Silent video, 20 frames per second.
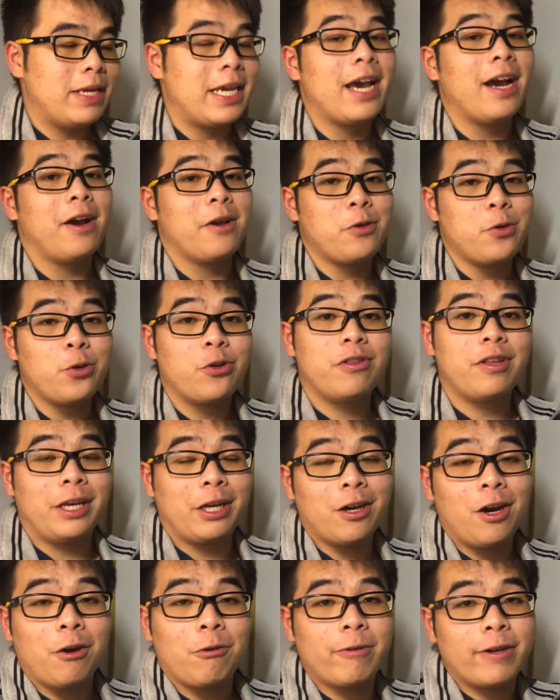Yeah, you
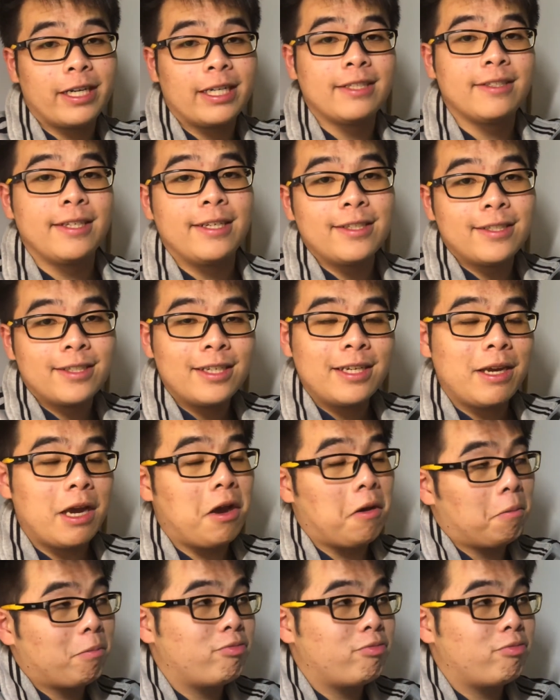think concrete is easy?